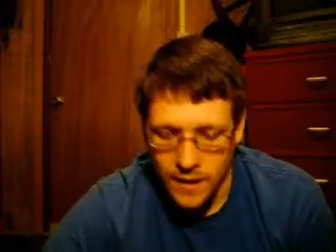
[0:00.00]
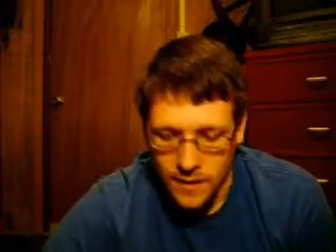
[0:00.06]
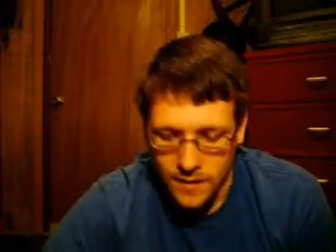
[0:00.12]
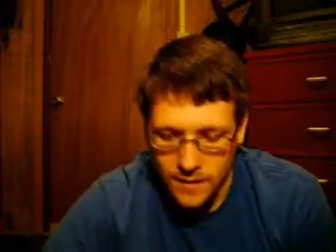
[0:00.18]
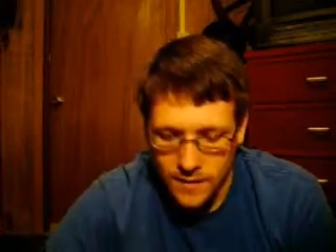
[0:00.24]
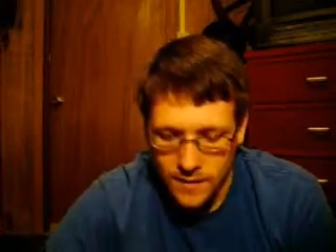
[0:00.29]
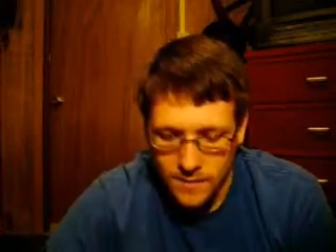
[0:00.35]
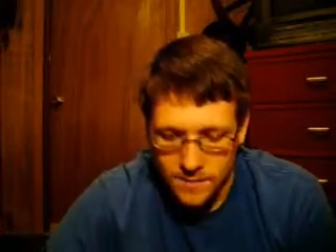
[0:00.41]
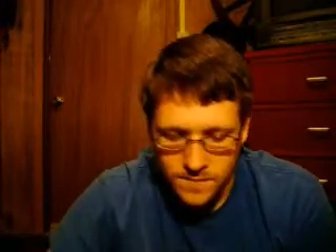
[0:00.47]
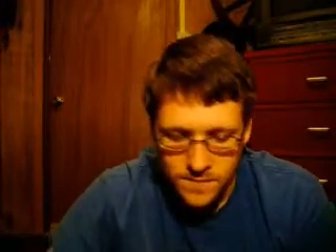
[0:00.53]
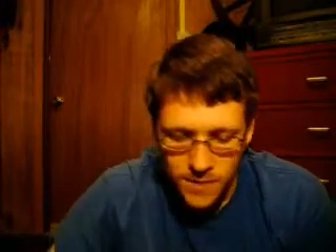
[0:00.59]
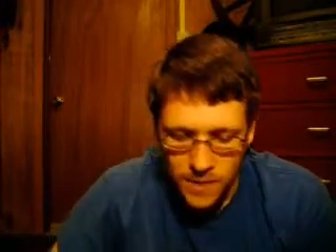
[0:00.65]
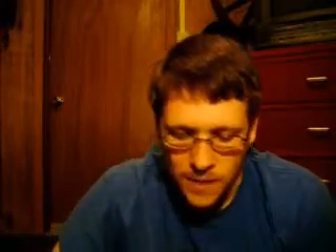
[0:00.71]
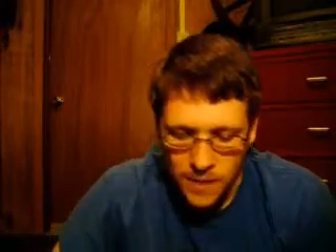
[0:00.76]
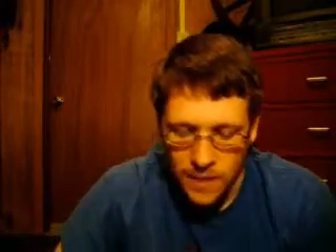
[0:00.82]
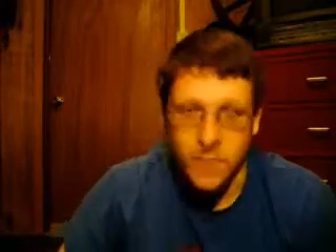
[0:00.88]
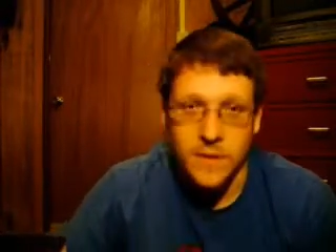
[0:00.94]
I
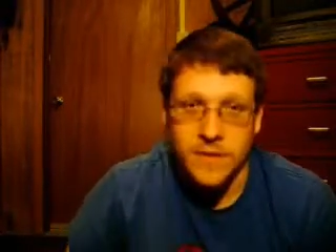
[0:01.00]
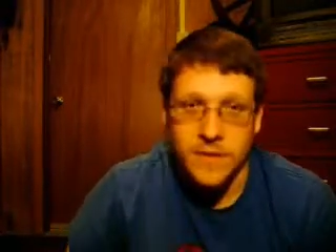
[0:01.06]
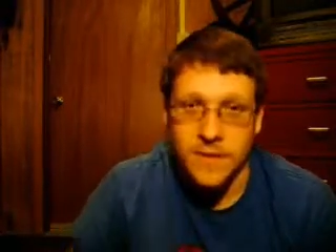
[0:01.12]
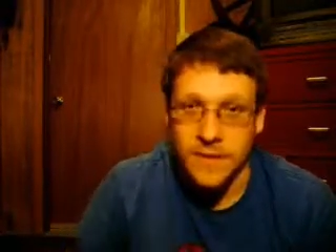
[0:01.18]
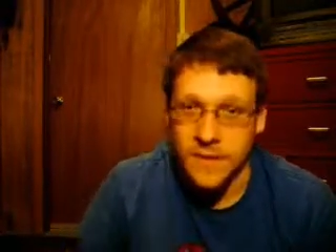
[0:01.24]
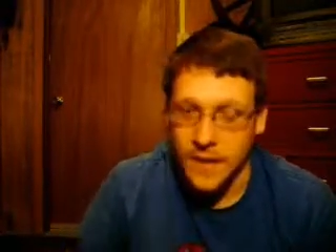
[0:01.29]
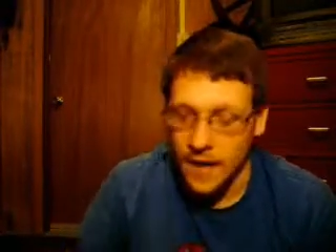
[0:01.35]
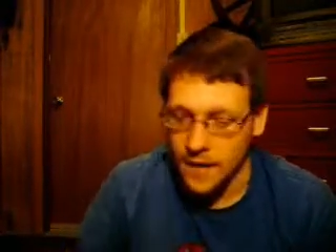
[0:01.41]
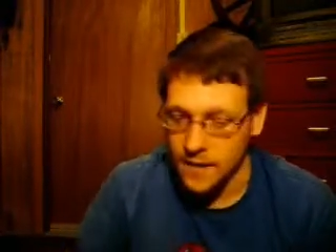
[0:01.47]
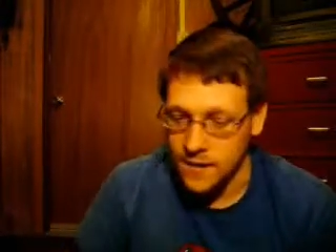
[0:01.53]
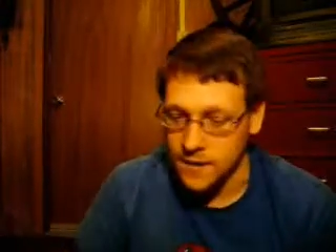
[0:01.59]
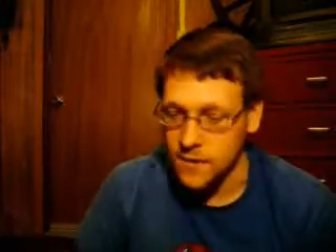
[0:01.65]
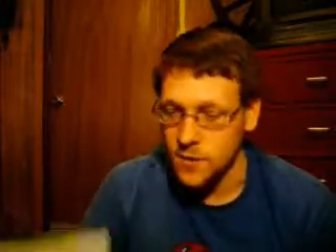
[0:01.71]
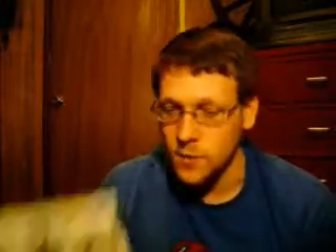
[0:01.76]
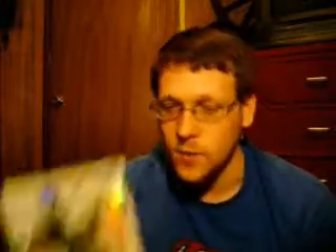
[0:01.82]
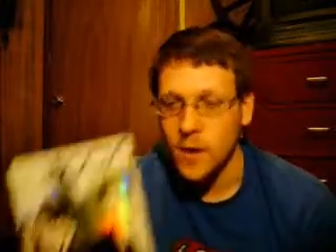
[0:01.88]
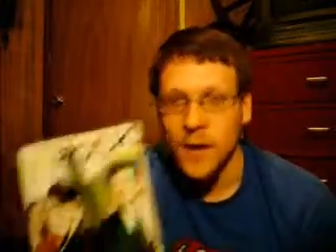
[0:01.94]
I recently got
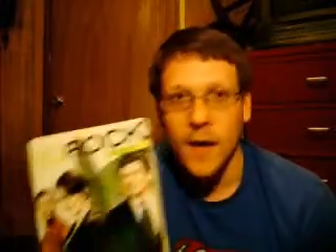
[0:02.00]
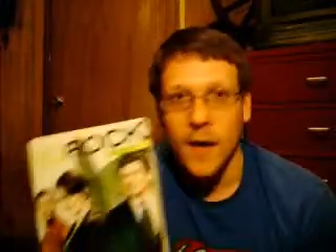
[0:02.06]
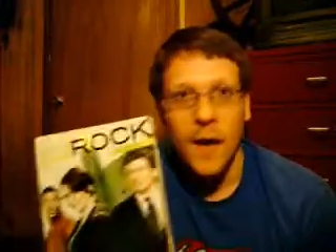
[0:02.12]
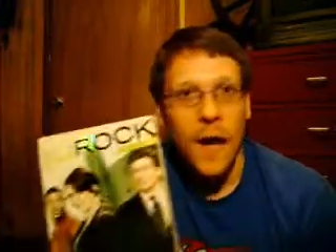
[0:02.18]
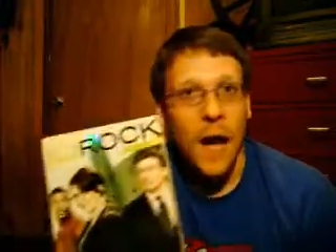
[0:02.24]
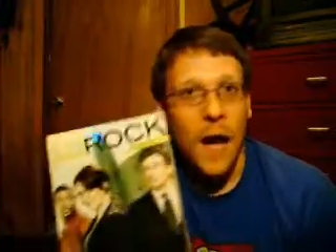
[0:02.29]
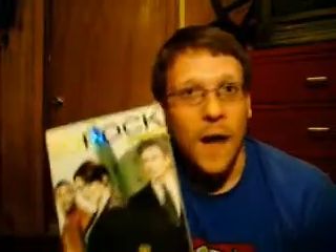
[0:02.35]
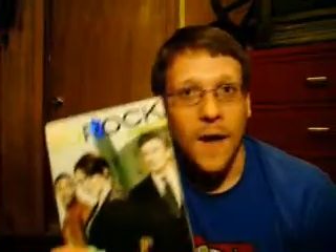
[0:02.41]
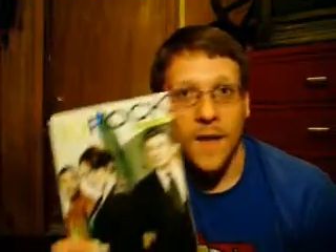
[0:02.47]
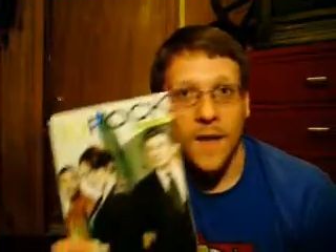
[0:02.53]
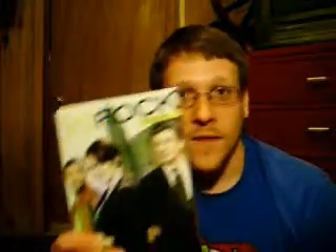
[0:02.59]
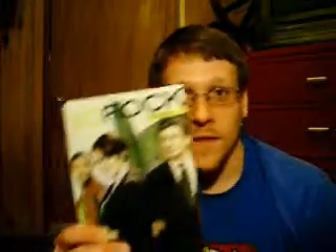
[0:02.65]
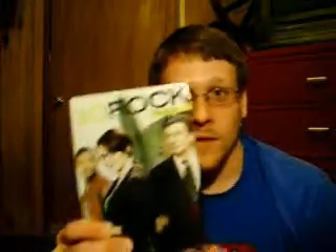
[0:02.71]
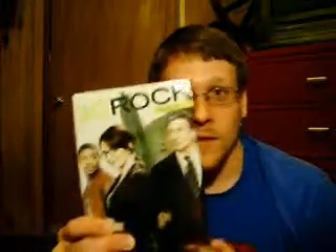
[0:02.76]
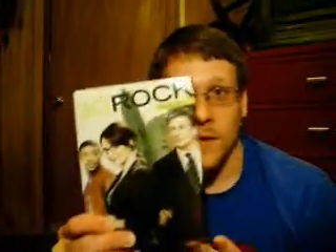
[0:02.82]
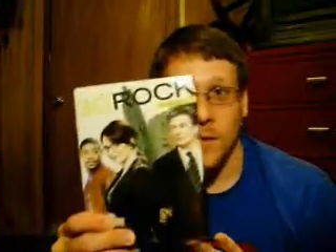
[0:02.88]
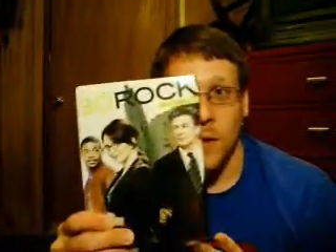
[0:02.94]
into
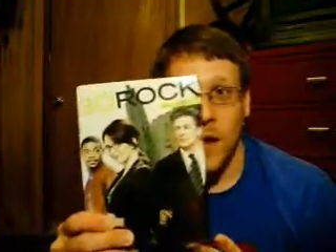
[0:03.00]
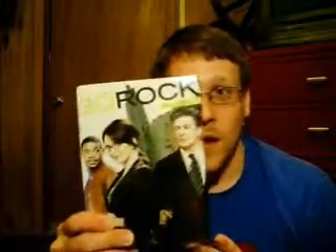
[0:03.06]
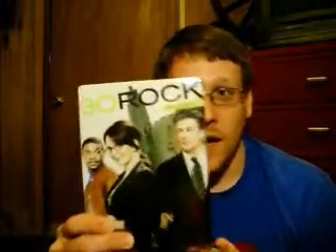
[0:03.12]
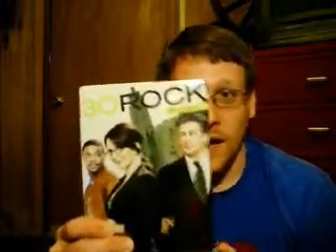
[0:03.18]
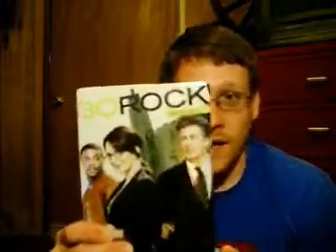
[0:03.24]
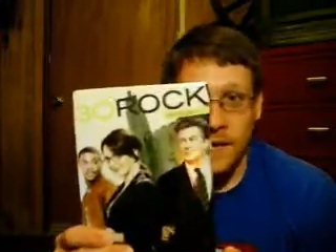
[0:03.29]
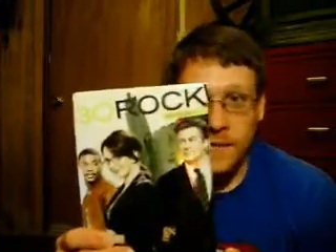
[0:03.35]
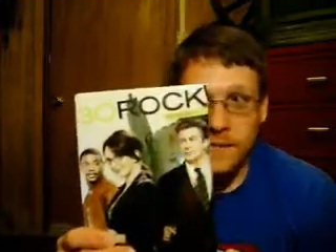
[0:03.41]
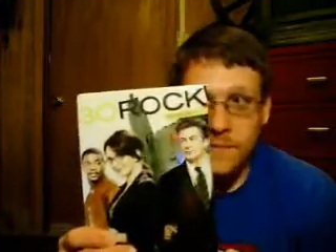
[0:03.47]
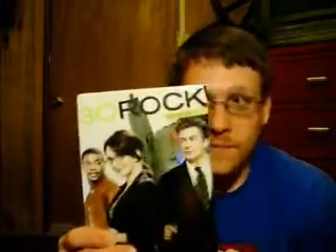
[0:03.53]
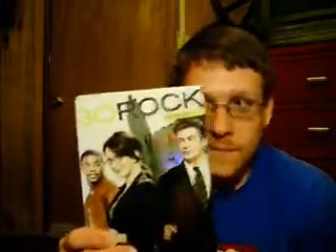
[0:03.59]
30 Rock,